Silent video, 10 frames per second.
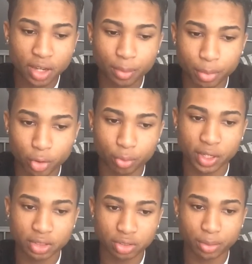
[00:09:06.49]
Boom,
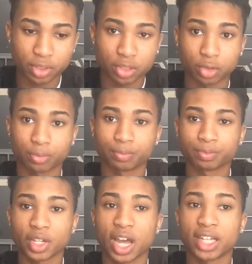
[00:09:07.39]
here's what I'm gonna do.
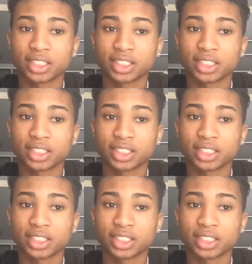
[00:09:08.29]
I